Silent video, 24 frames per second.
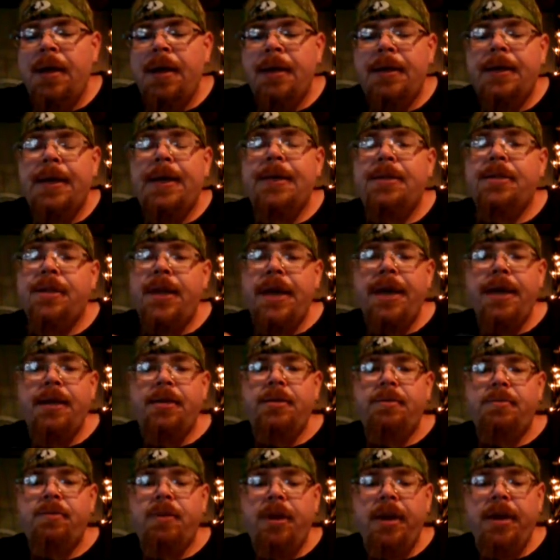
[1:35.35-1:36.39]
Nice
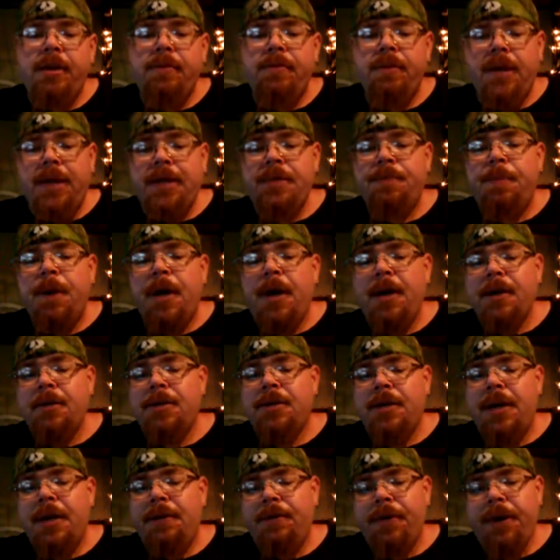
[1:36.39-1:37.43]
case, like nice
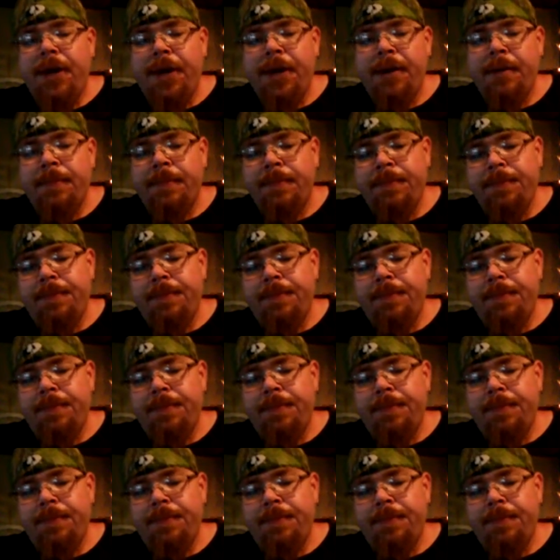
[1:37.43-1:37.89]
box and everything.